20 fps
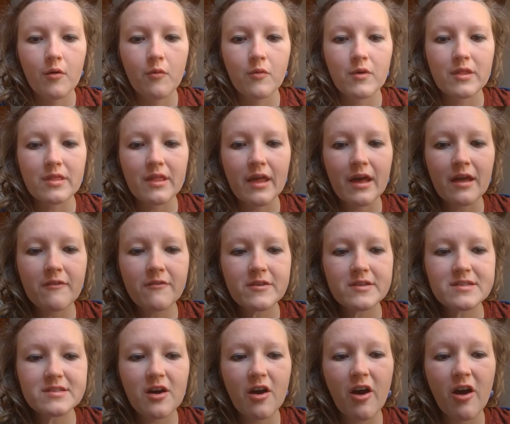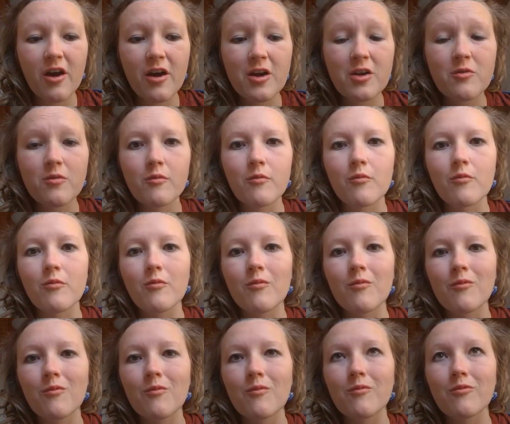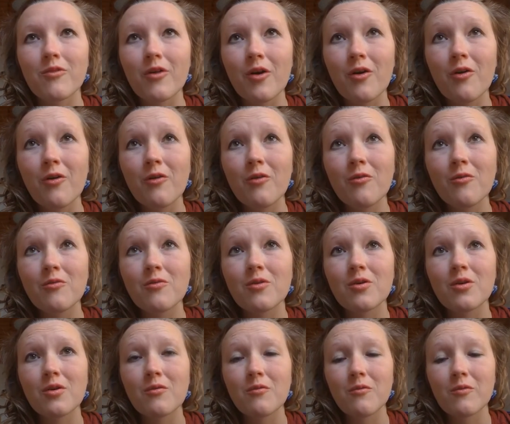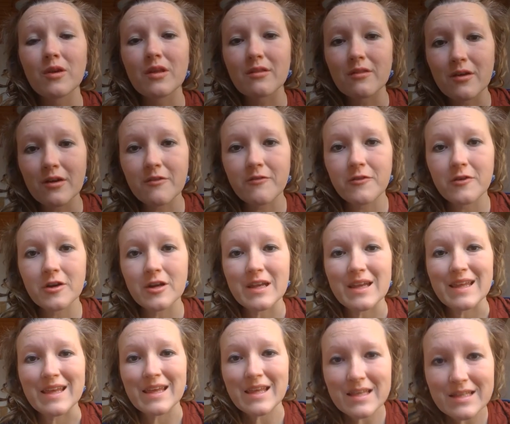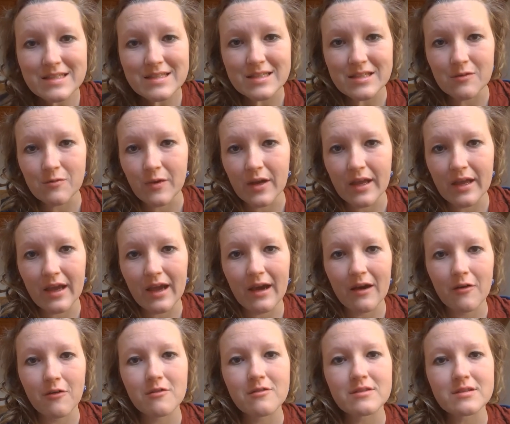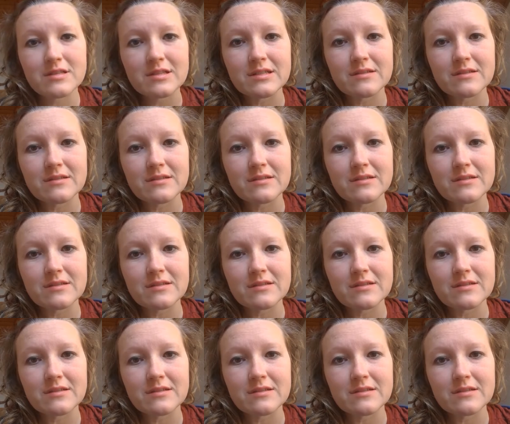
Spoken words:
When life is hard, though, we look for an easy way out.